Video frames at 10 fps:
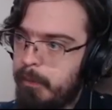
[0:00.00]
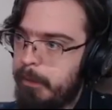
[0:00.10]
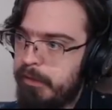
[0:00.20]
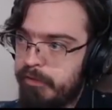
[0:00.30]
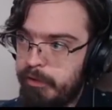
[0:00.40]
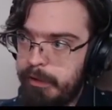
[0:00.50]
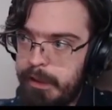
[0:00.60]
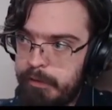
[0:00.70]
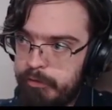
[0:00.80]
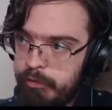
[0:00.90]
until it
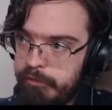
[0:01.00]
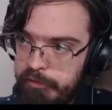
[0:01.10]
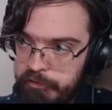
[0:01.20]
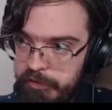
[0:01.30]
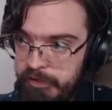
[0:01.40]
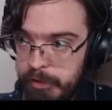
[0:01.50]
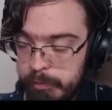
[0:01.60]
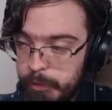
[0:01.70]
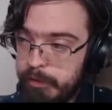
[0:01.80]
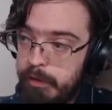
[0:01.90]
hits 256.
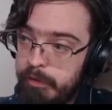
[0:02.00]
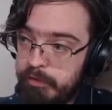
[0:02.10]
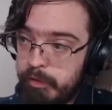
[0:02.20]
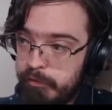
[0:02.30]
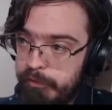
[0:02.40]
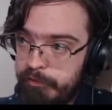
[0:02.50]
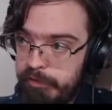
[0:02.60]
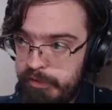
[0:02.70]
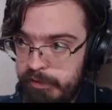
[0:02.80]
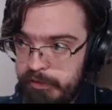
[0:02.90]
When it hits
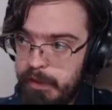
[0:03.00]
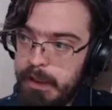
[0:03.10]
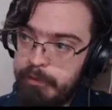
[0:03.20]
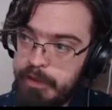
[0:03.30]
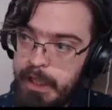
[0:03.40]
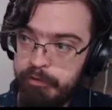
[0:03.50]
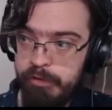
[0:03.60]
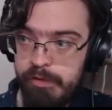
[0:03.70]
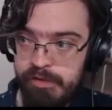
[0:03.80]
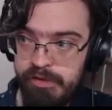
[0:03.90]
256, it never
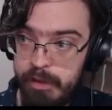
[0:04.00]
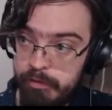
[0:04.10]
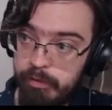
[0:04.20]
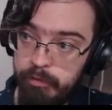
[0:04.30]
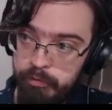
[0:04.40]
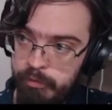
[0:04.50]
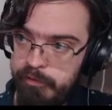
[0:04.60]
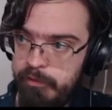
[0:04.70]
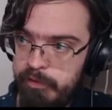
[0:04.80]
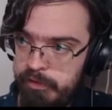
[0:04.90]
actually sits on
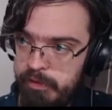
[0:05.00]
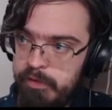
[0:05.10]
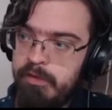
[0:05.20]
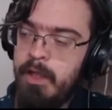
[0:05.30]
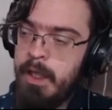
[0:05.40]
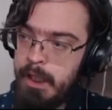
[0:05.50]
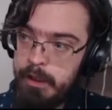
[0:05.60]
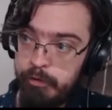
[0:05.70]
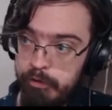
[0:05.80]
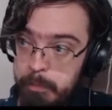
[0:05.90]
256, it
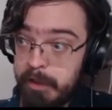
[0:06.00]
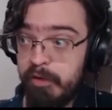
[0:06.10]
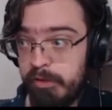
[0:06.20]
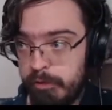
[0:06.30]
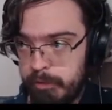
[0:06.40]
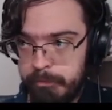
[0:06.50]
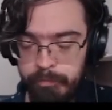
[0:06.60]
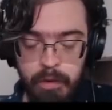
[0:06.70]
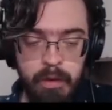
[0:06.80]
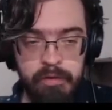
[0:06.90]
goes back to 0.
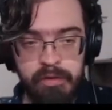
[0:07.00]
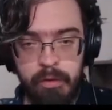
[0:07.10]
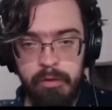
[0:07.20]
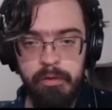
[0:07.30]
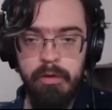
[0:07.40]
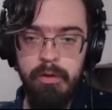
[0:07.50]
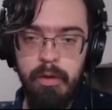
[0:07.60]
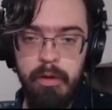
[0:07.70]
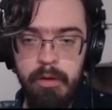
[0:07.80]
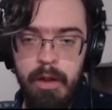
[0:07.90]
So you can
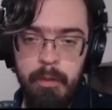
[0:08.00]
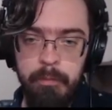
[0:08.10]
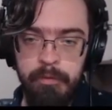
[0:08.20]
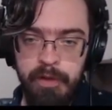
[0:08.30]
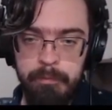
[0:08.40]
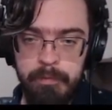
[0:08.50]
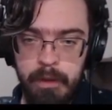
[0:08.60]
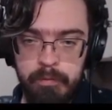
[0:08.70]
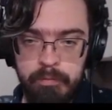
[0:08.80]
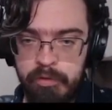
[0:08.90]
go, I'll move up
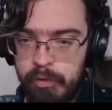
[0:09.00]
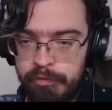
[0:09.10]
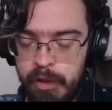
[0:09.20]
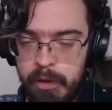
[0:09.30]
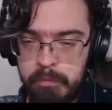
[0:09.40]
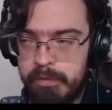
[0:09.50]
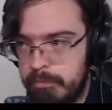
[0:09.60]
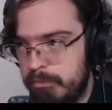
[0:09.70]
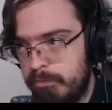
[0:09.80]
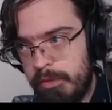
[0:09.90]
like 2 frames,
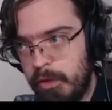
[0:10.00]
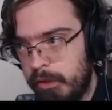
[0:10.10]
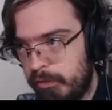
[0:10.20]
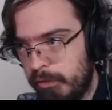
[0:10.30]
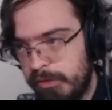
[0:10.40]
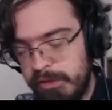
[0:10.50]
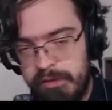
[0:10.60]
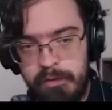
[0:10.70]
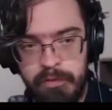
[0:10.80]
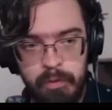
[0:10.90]
32,
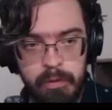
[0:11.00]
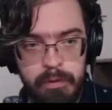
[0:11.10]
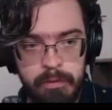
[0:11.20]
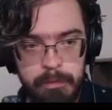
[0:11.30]
64,